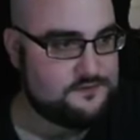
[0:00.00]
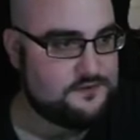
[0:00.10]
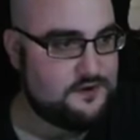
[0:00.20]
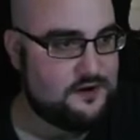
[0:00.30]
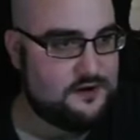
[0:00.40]

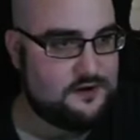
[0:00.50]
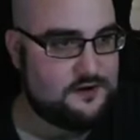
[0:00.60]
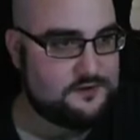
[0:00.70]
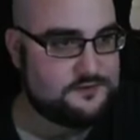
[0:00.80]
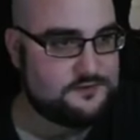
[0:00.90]

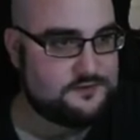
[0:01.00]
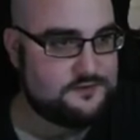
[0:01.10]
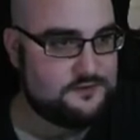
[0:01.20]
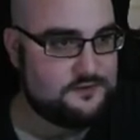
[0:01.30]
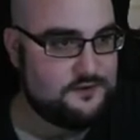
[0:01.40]
got
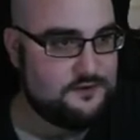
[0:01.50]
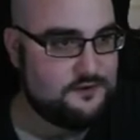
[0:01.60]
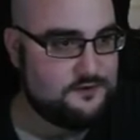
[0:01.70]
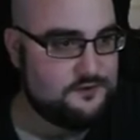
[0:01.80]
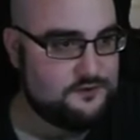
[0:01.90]

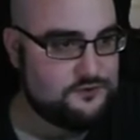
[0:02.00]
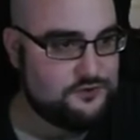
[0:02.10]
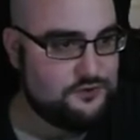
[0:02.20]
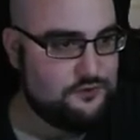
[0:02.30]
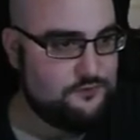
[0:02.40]

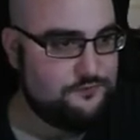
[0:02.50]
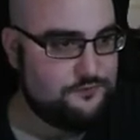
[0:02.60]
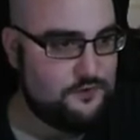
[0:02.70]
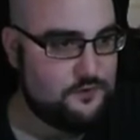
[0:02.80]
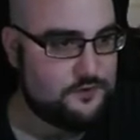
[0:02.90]
two
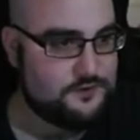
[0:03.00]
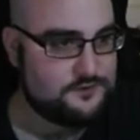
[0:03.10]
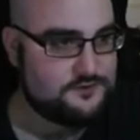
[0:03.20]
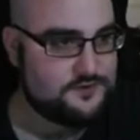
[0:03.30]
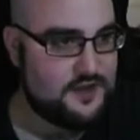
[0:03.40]

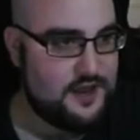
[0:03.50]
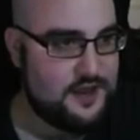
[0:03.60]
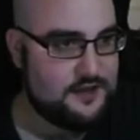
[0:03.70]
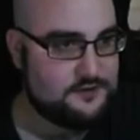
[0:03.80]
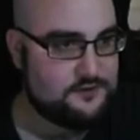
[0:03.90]
floors
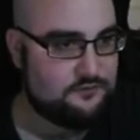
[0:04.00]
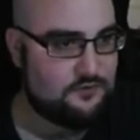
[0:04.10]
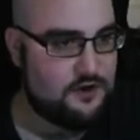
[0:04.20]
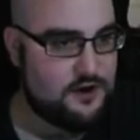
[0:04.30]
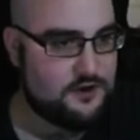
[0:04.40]
and a
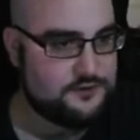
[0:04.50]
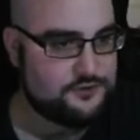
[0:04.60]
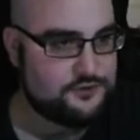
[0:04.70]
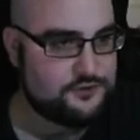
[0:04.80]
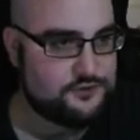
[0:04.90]
garage.